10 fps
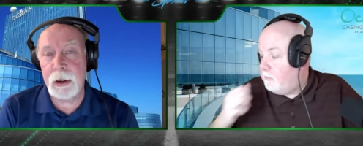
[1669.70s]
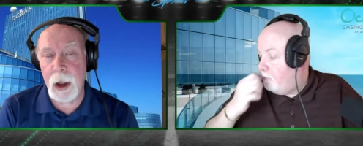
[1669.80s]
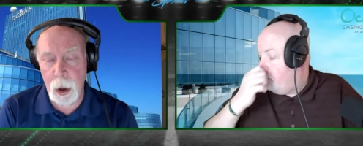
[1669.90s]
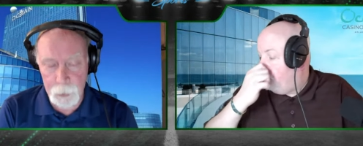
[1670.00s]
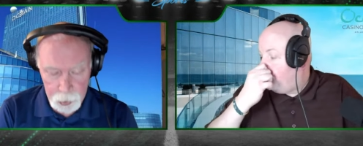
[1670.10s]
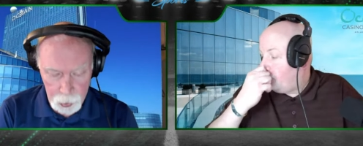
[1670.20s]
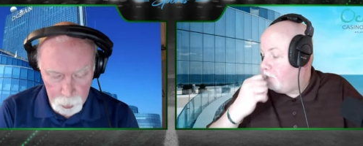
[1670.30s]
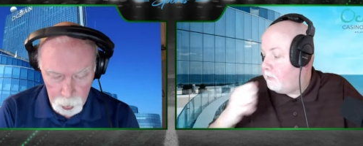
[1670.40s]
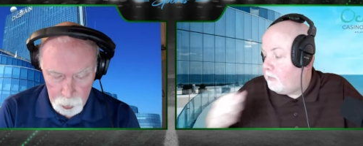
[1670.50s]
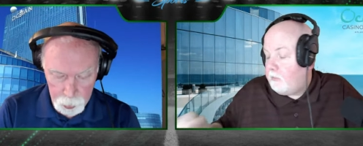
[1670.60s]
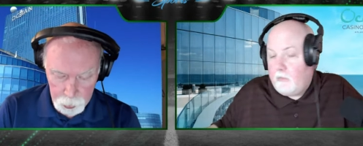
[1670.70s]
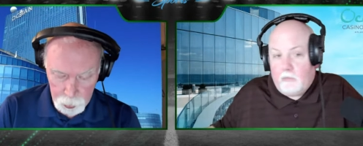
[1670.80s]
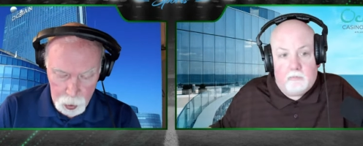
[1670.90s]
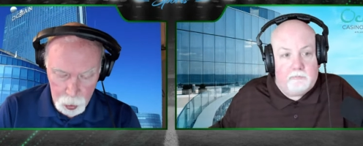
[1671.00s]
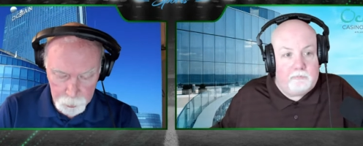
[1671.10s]
Speaker 1: commentator, lead
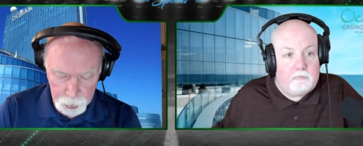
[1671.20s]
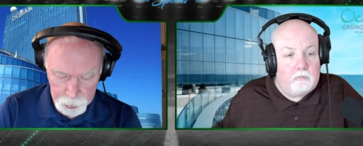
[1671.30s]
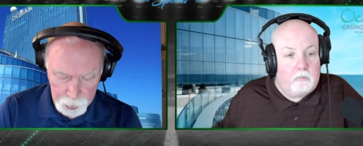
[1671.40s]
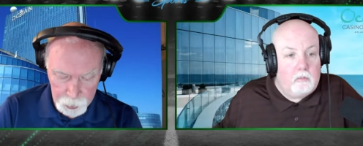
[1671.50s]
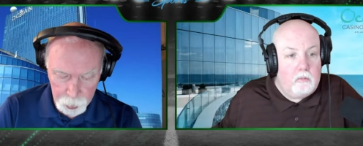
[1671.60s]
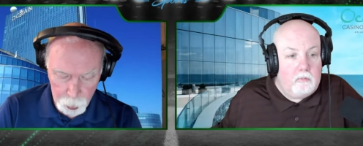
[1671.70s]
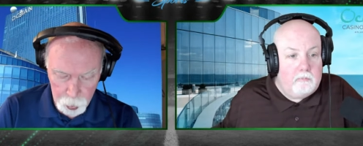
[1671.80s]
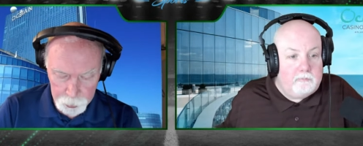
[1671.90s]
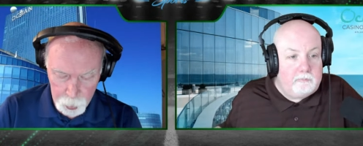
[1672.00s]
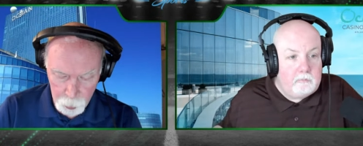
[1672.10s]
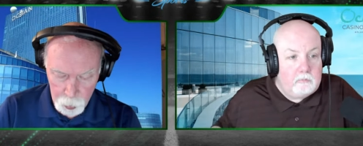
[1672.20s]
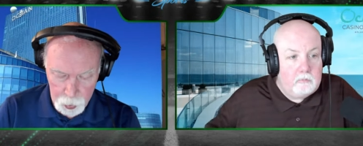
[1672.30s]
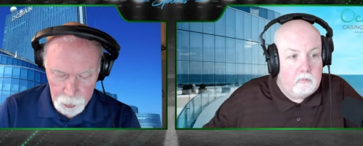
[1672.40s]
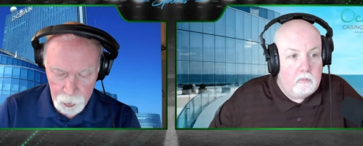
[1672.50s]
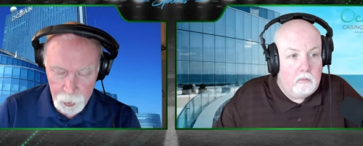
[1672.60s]
columnist, and also
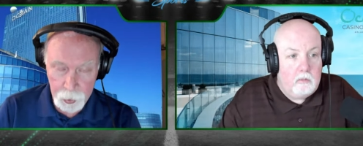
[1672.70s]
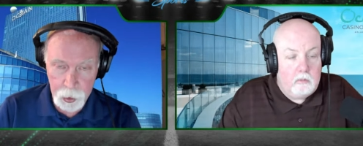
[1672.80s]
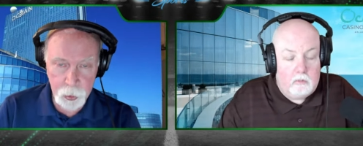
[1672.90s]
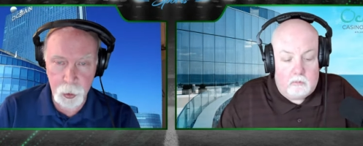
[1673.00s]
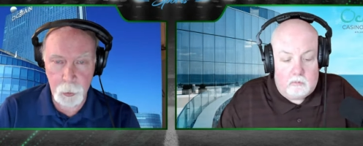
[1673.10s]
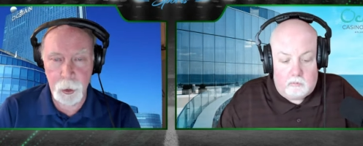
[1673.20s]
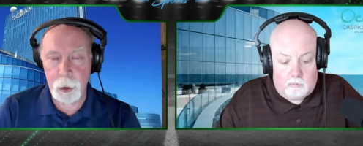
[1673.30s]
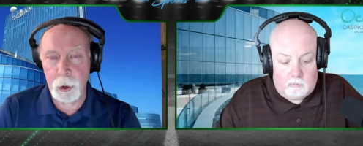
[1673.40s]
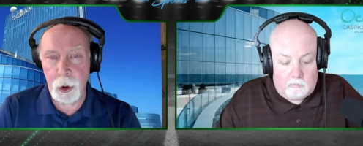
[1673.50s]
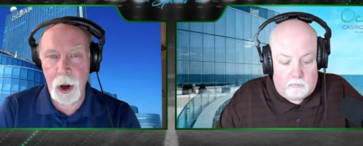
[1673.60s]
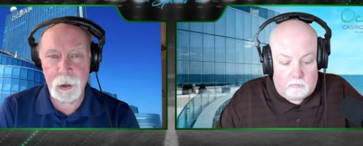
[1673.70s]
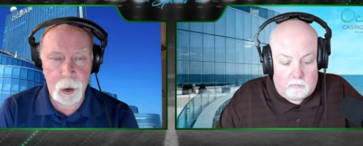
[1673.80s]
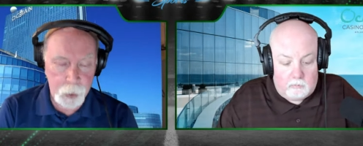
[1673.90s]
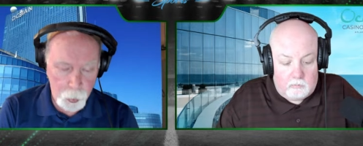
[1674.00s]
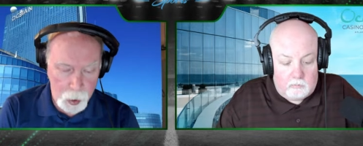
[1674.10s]
uh, contributor on
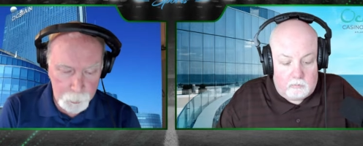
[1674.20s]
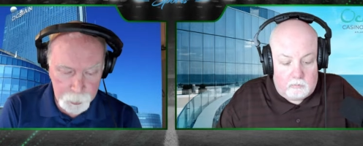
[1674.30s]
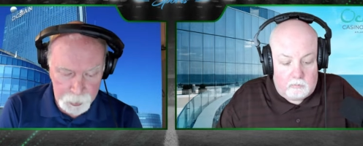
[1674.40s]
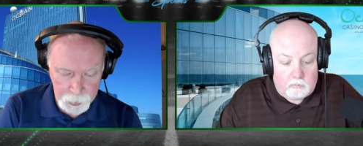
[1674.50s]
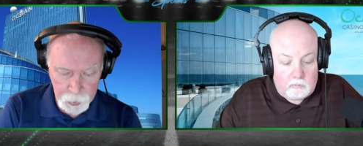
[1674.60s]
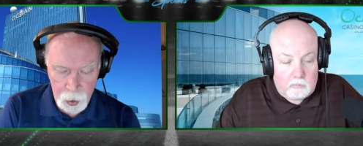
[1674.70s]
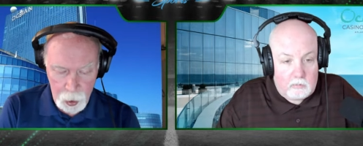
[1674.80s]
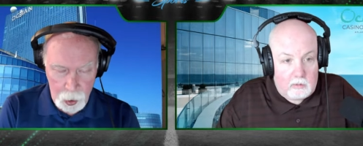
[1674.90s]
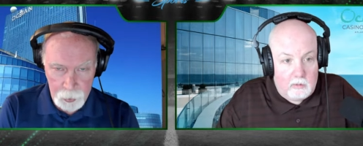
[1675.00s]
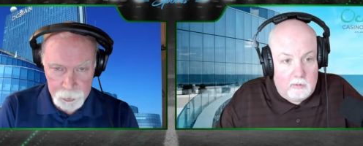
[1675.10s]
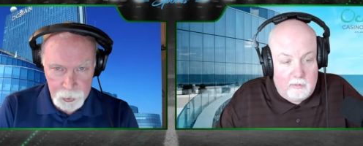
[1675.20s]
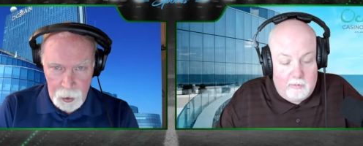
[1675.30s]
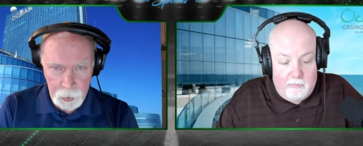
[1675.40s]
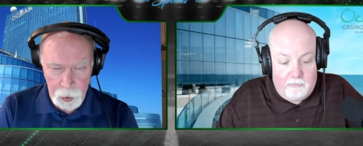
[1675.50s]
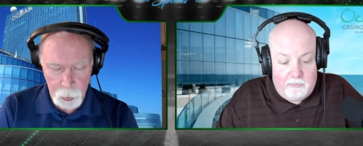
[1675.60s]
W I P on
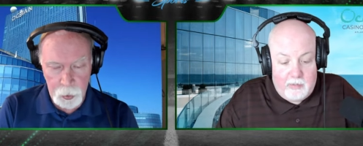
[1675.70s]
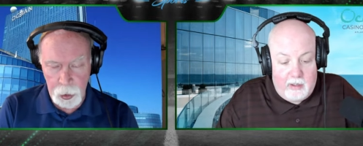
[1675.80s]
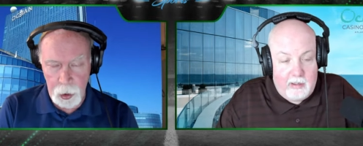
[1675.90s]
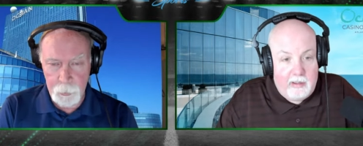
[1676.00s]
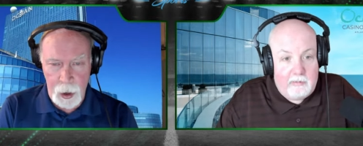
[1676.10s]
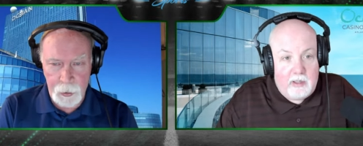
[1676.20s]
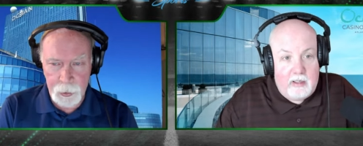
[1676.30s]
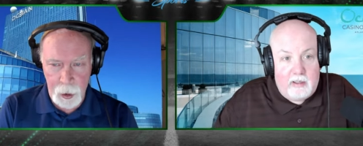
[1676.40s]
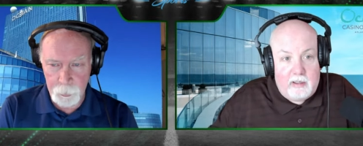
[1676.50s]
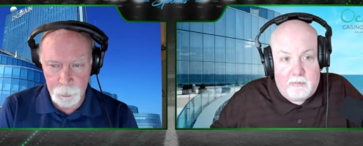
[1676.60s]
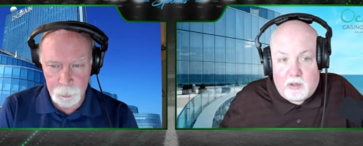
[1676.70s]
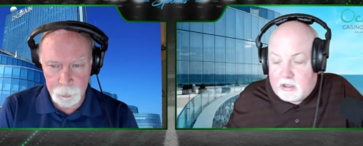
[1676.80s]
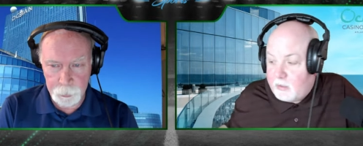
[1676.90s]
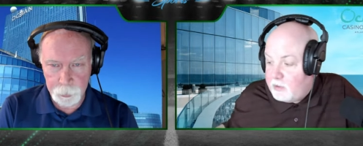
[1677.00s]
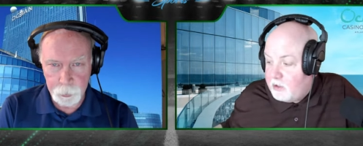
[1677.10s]
Saturdays.
Speaker 2: Yeah, he, he he brings
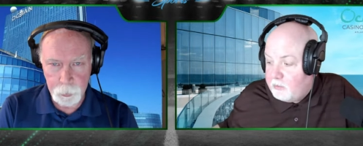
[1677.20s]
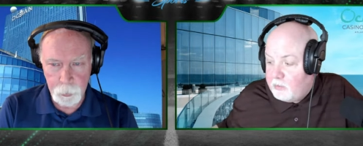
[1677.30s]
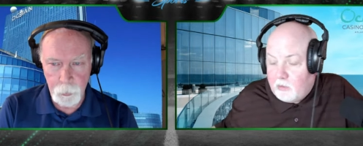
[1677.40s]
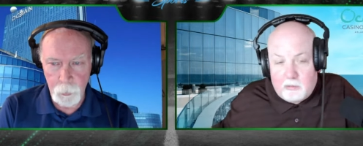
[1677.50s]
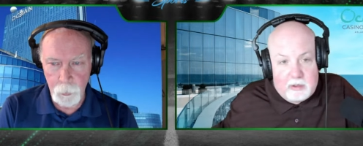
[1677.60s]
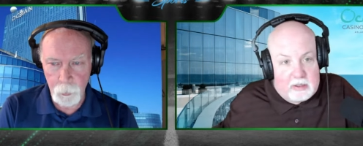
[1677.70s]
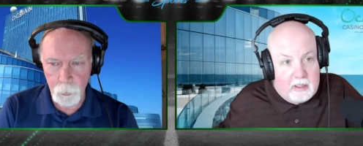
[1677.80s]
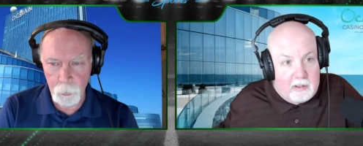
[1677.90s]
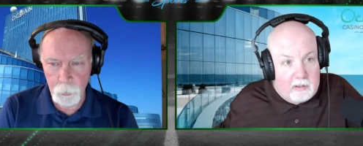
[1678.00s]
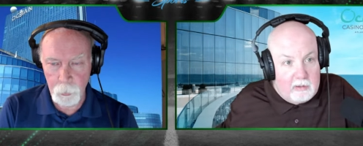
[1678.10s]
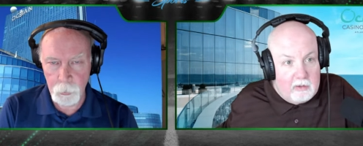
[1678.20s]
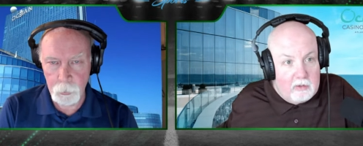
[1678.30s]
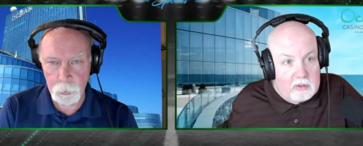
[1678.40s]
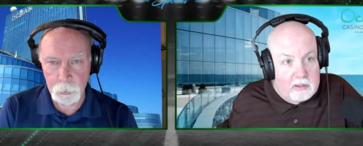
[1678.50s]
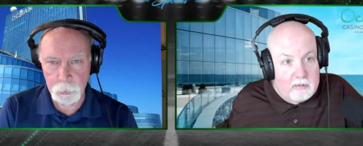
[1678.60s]
up a good point with Jalen
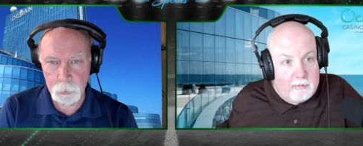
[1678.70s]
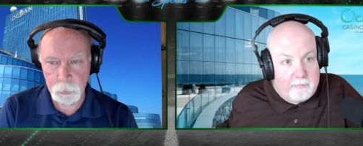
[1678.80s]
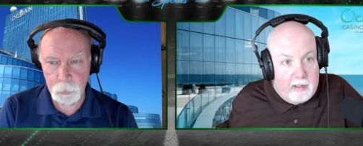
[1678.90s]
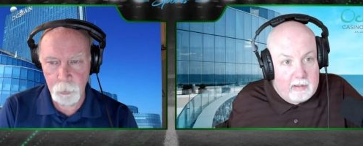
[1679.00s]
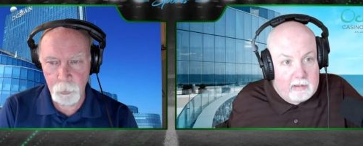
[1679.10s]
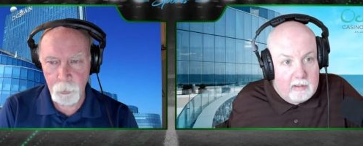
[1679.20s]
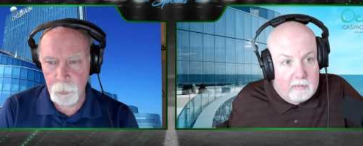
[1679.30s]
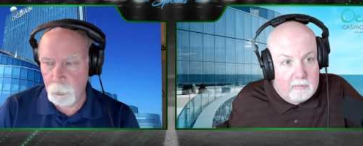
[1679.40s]
Hurts and the fact that.